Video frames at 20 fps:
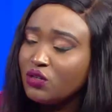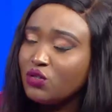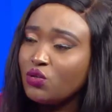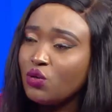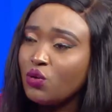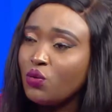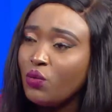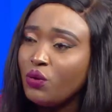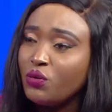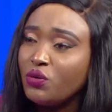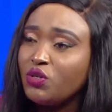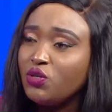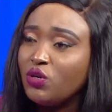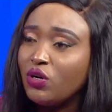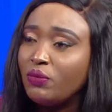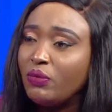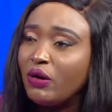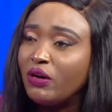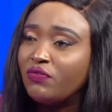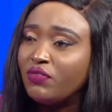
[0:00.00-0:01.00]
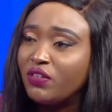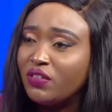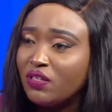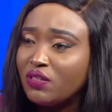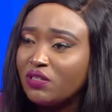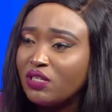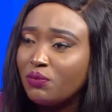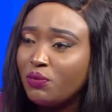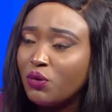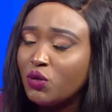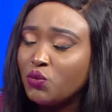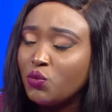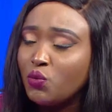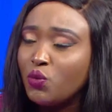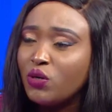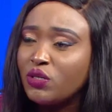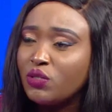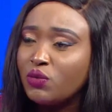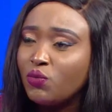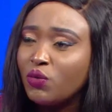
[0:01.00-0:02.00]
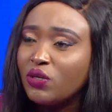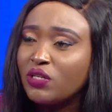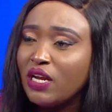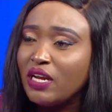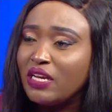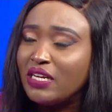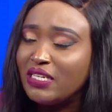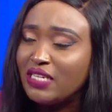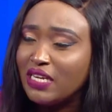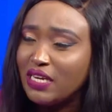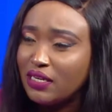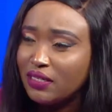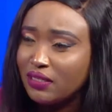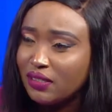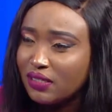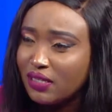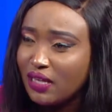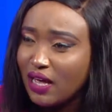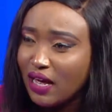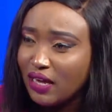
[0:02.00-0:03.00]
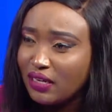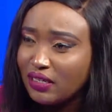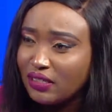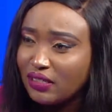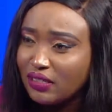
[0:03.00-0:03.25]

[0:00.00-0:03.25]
So when we talk about victim support, what entails that?